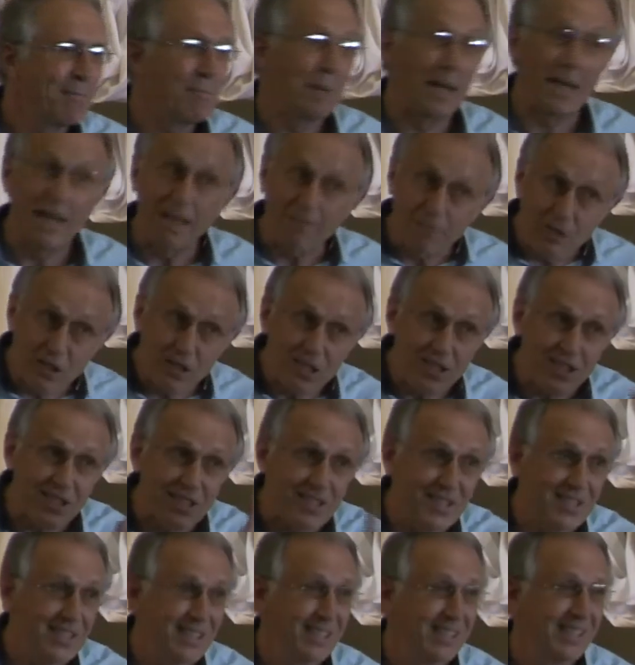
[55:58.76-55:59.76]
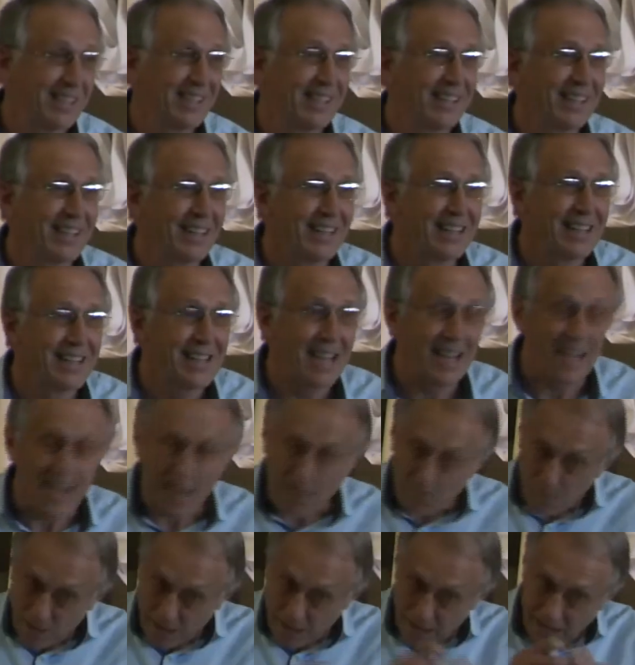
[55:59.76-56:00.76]
But love Jesus. And
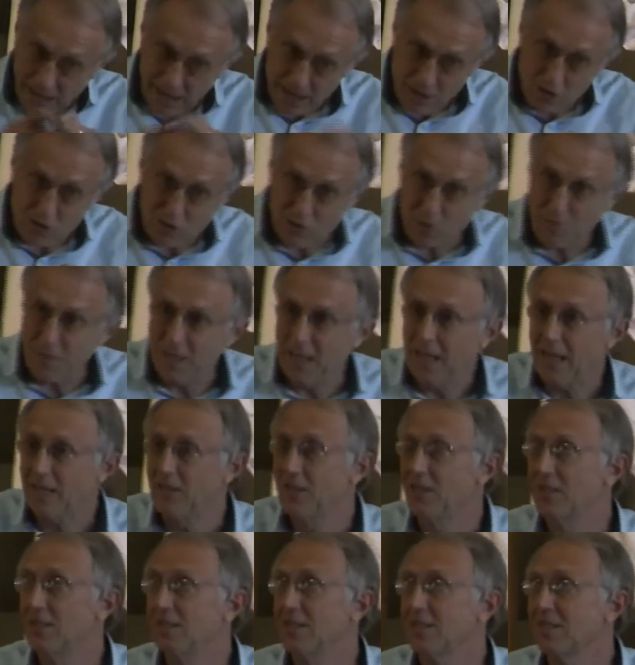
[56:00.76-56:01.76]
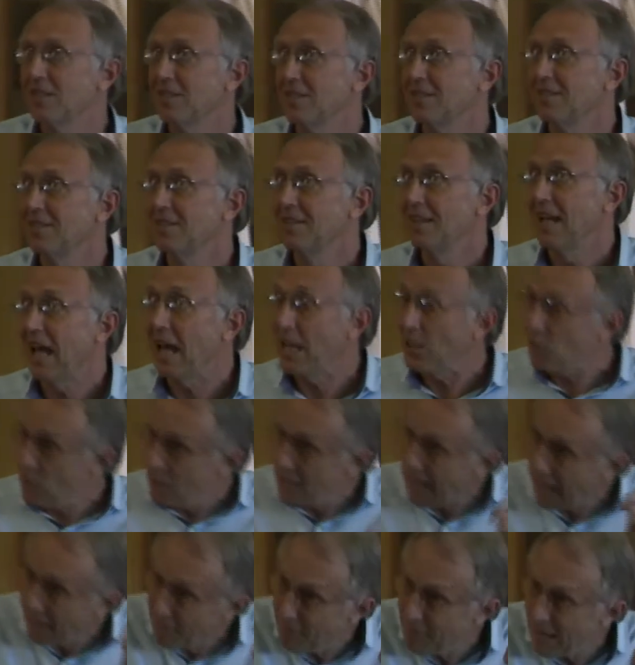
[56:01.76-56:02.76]
that will encourage you to be like Jesus and to
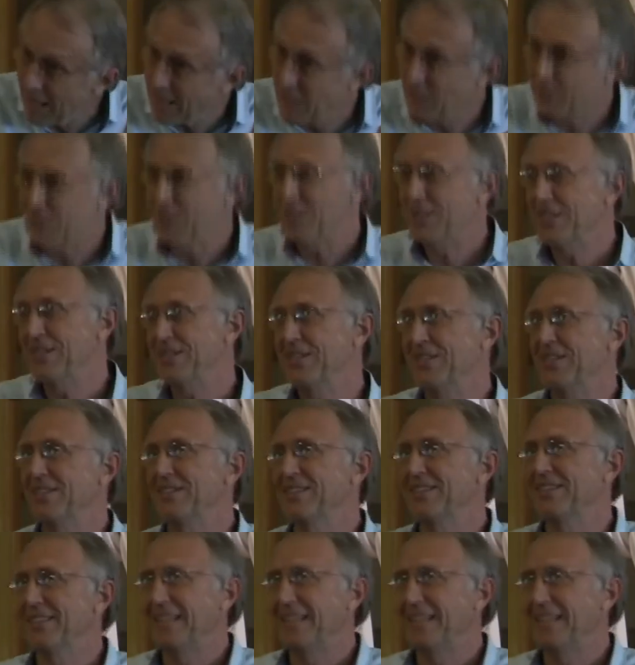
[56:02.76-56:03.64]
love like Jesus.